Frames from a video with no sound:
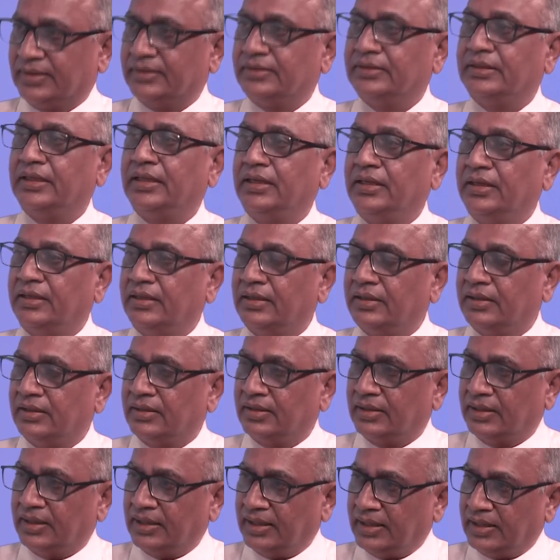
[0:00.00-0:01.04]
the
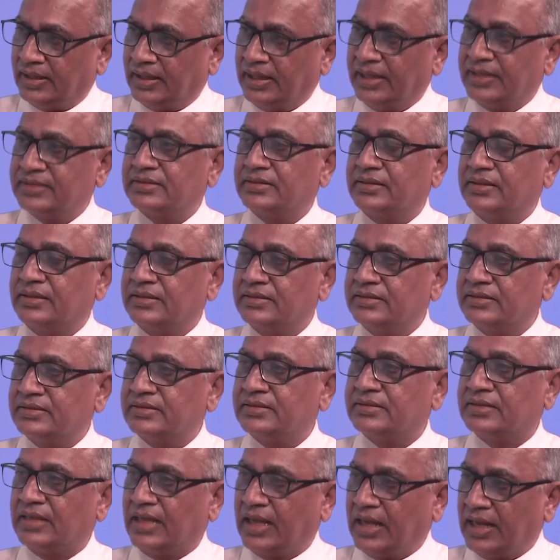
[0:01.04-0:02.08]

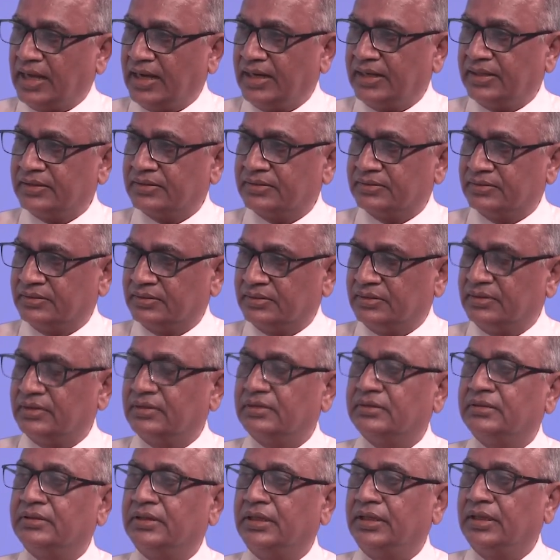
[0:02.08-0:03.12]
excellence at
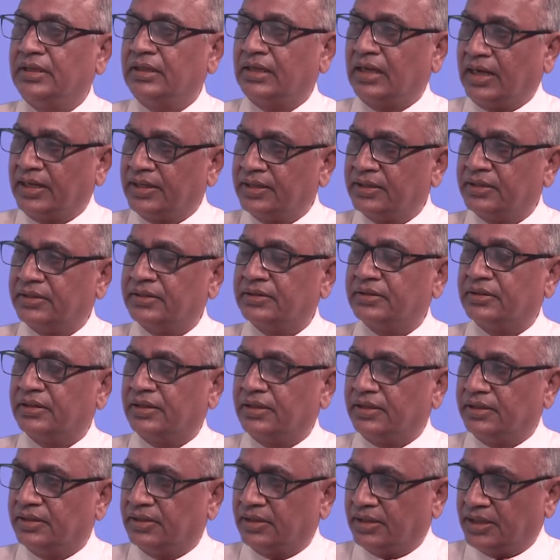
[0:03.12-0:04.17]
the higher
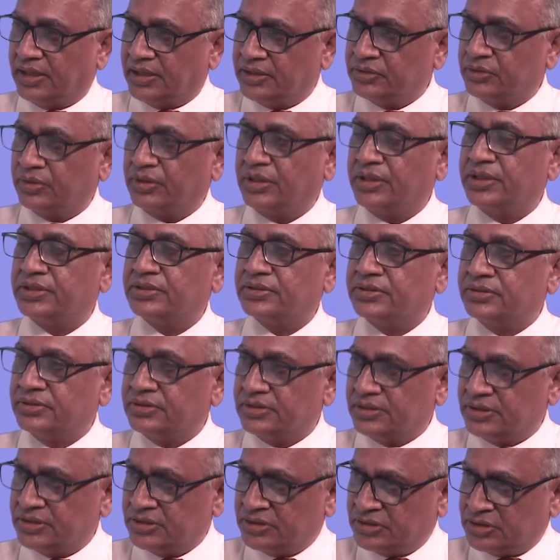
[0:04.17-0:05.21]
education
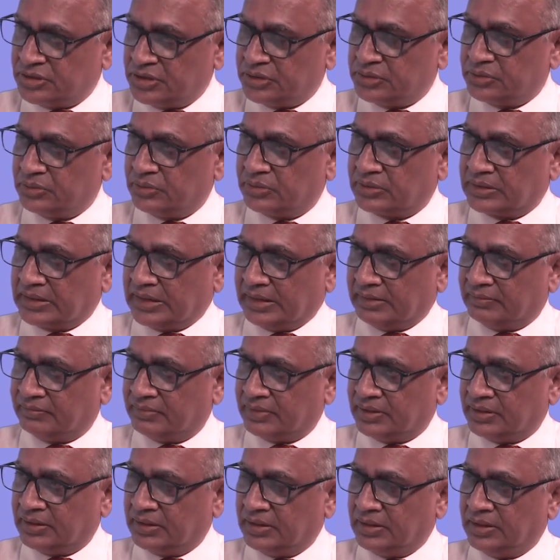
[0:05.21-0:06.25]
institute
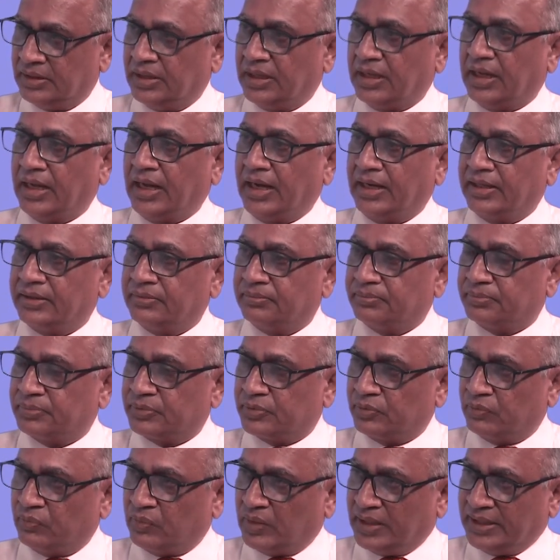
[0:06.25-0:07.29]
level, and
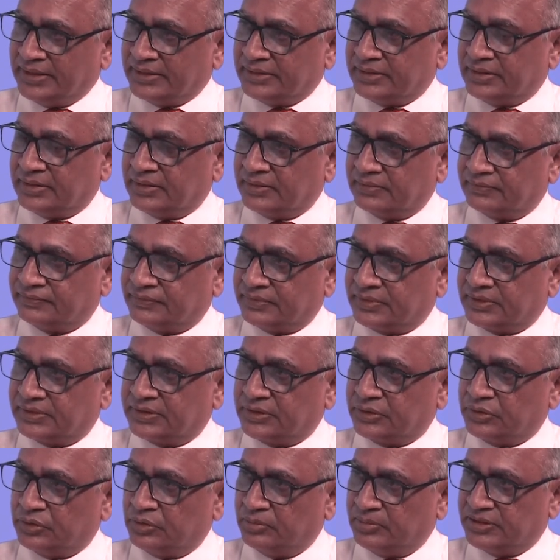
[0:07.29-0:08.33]
provide the for
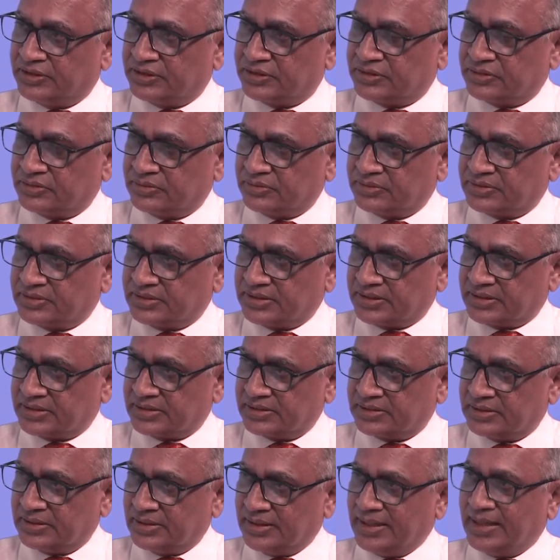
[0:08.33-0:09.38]
the human
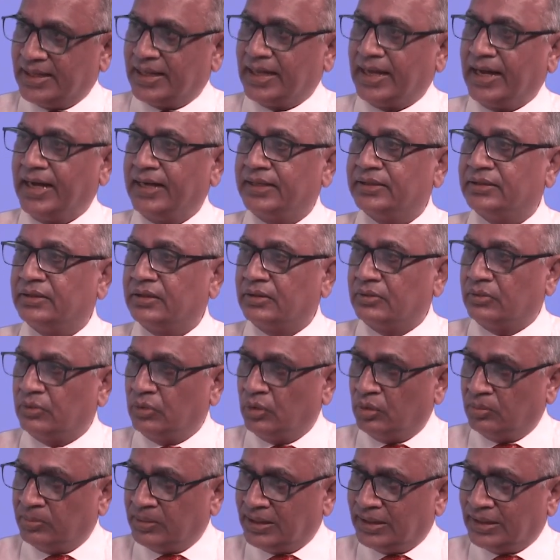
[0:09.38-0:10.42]
resources at the
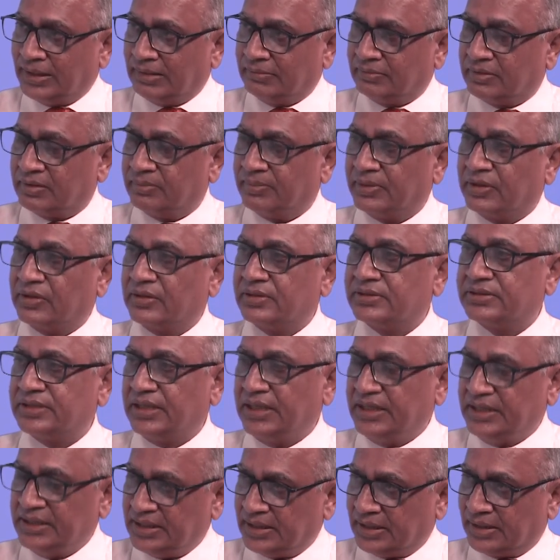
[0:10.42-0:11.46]
global level, because
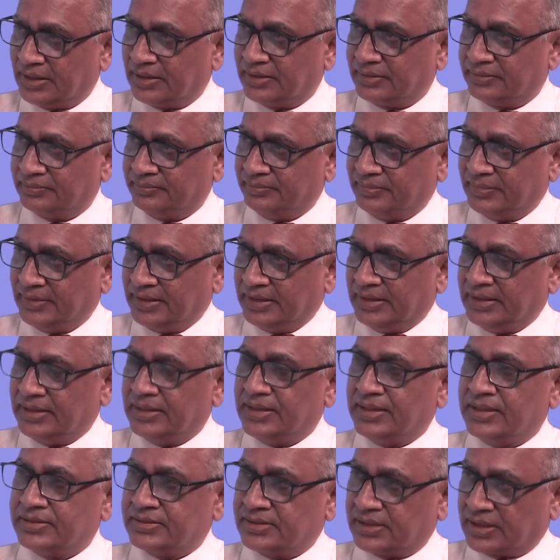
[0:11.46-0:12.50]
India
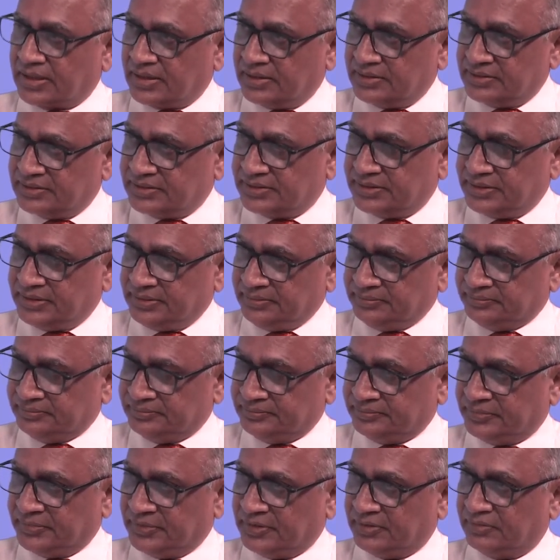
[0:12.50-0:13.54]
is a country
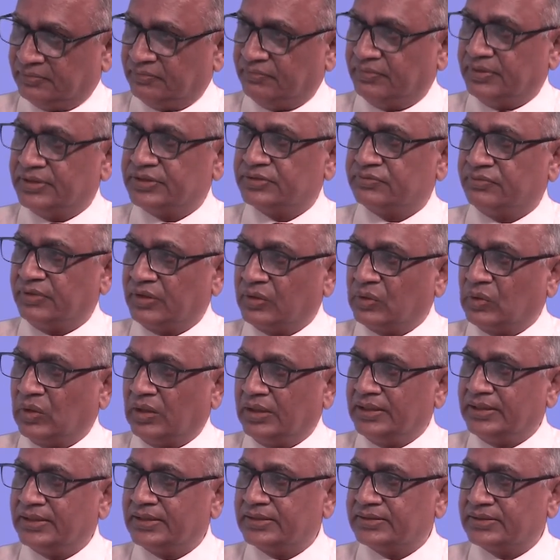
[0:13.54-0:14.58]
which we
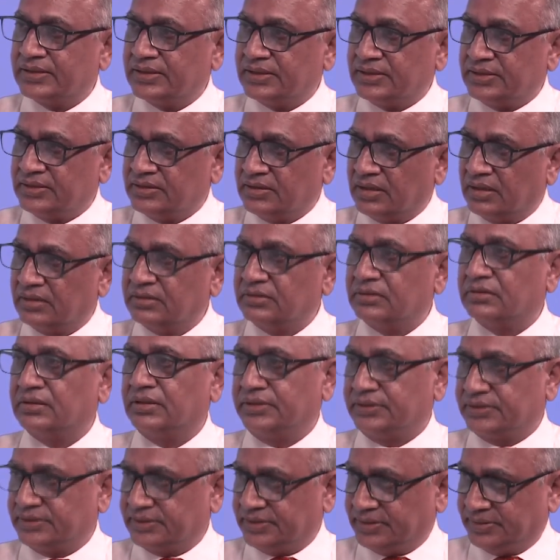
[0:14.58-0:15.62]
call it as a young
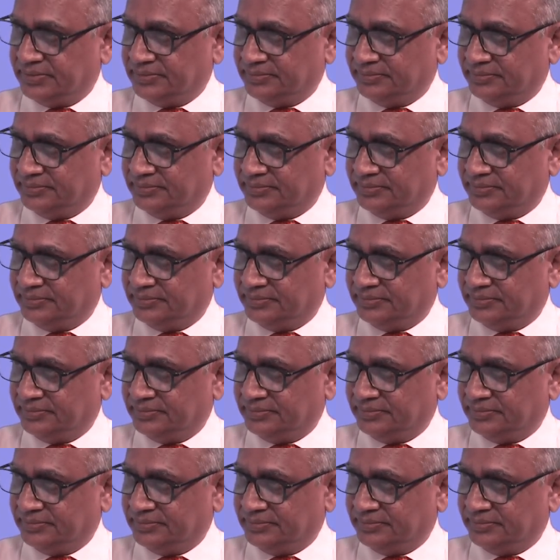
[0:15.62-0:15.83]
country.